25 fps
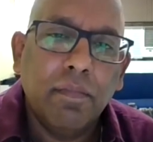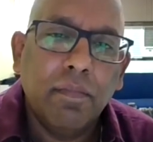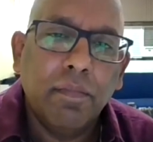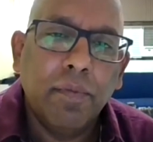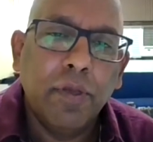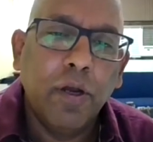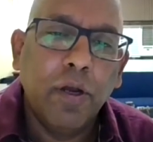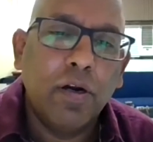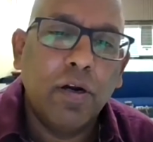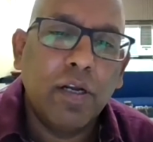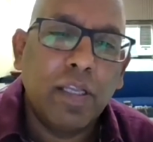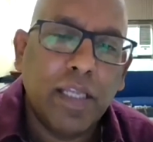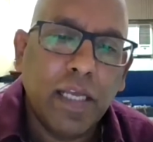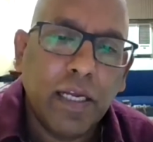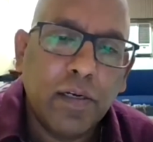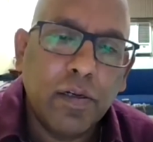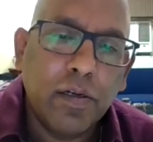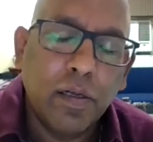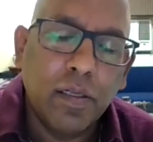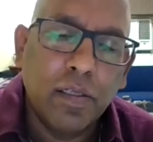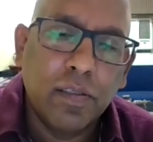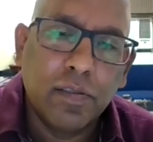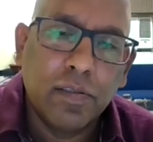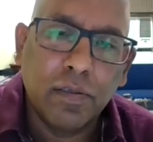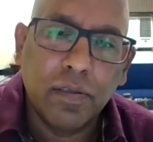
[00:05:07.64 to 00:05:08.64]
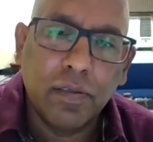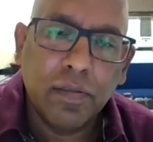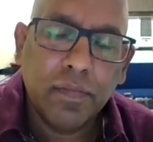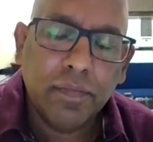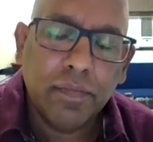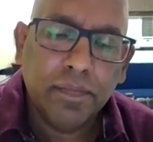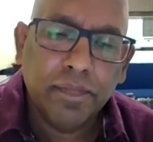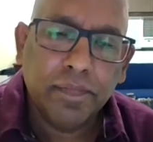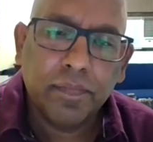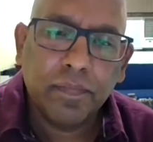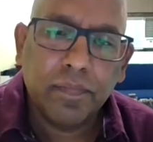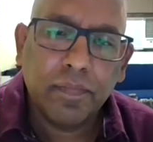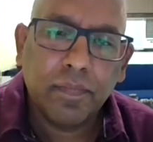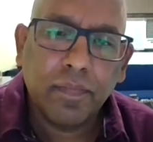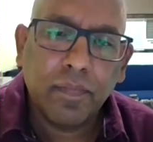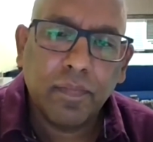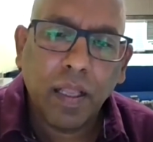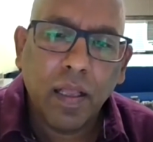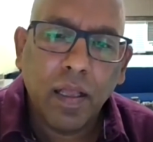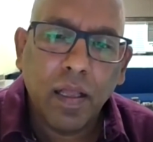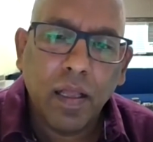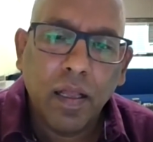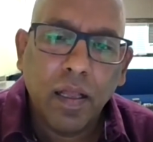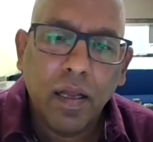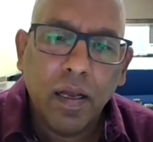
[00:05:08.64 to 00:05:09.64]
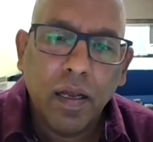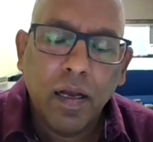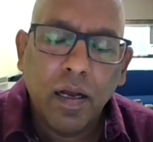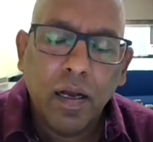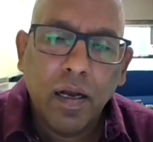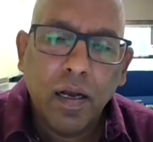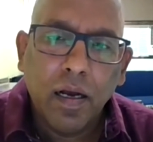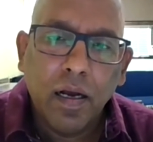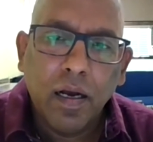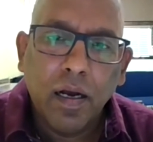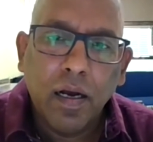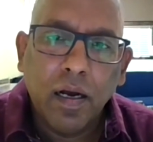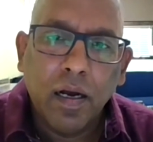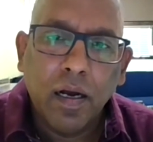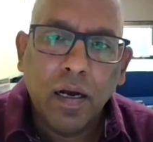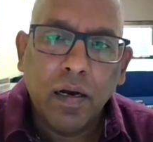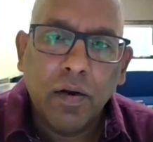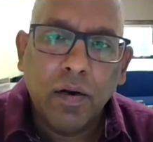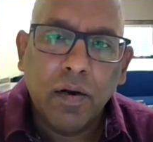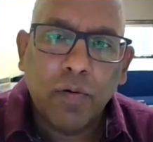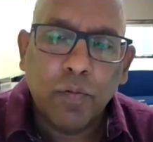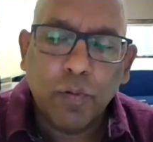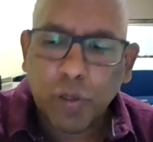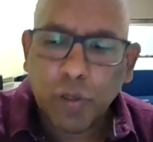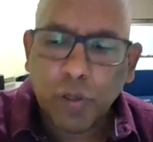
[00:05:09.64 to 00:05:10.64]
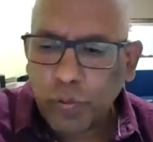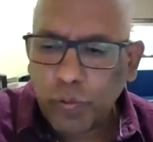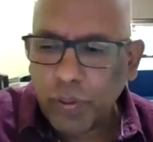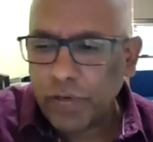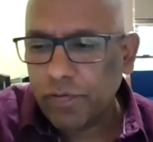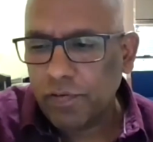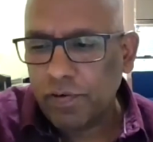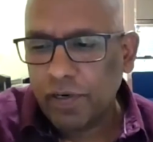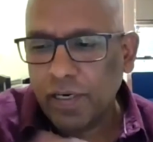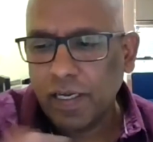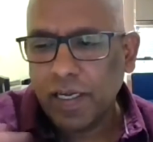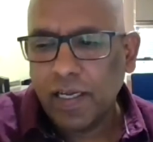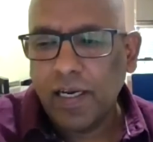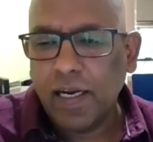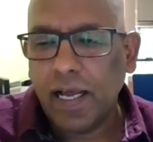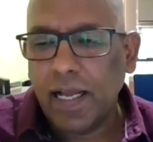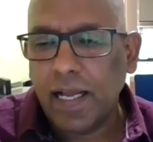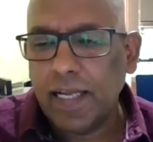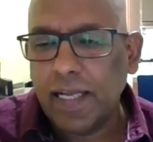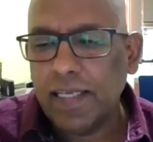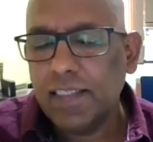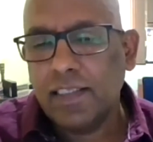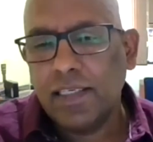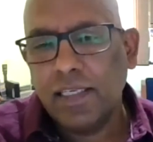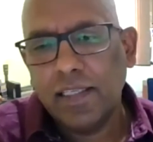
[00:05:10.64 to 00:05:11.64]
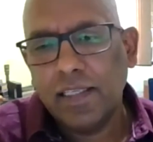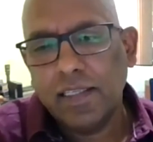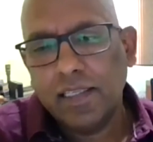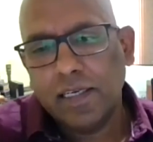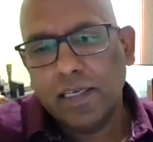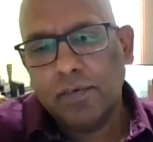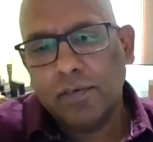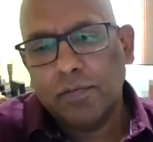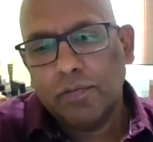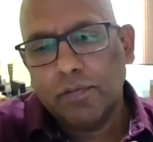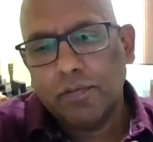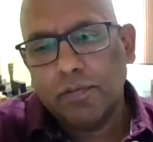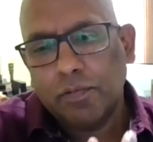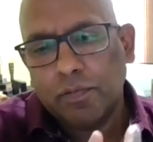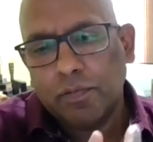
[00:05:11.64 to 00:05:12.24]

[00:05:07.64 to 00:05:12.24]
beyond that also. What we have realized in the